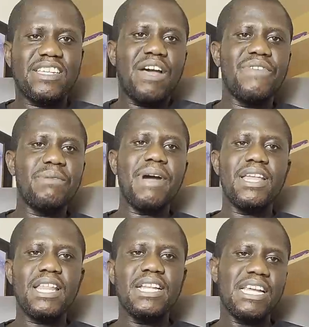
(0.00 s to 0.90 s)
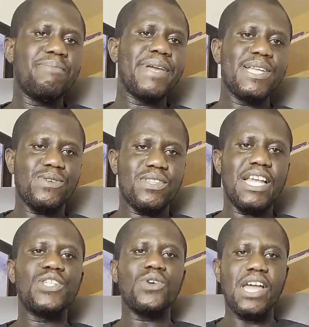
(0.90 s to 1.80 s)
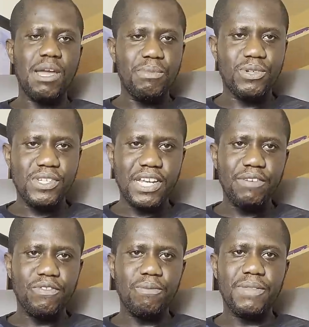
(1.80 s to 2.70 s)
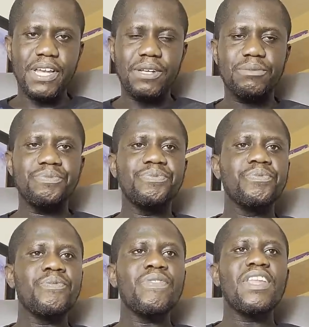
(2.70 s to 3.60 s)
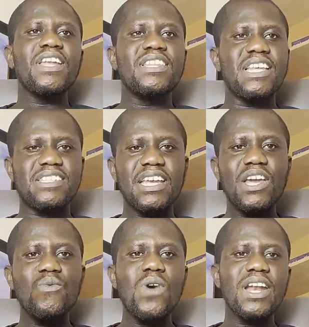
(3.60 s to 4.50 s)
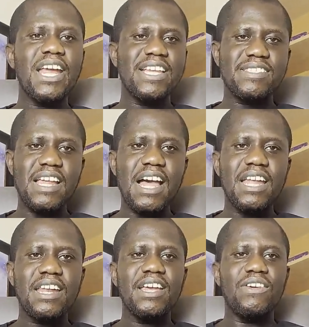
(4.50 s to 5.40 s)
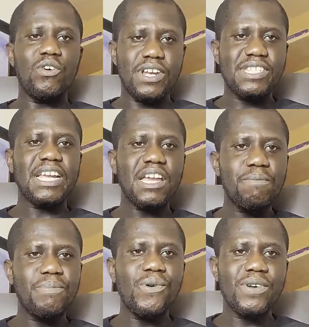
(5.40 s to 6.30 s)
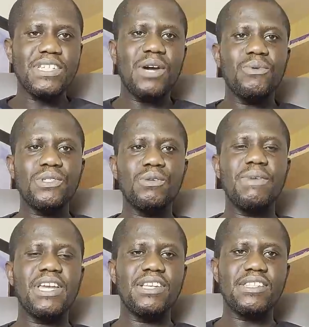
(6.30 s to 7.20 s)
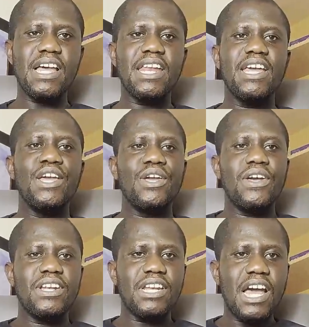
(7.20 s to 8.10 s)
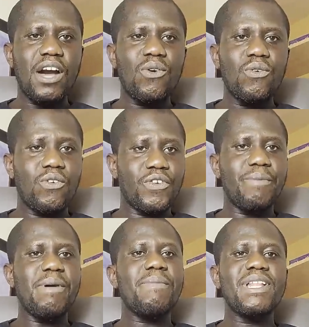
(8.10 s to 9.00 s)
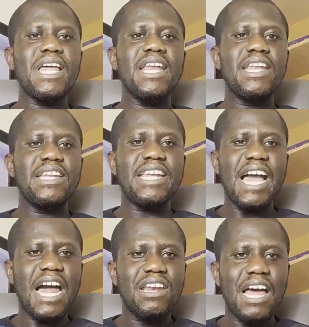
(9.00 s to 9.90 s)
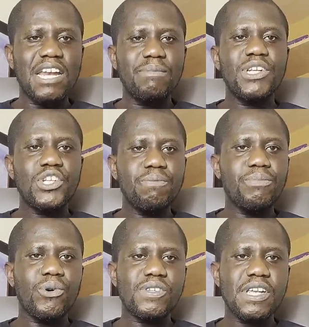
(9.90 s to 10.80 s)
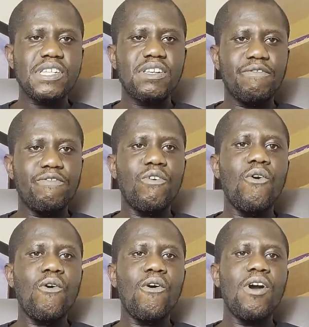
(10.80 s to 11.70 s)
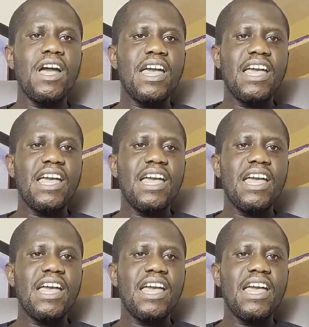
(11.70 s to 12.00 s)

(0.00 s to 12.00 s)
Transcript: covered by that, and based on that, you are able to take it from there. The second one is that, or the second point I want to make is that now remember that the ad admission process for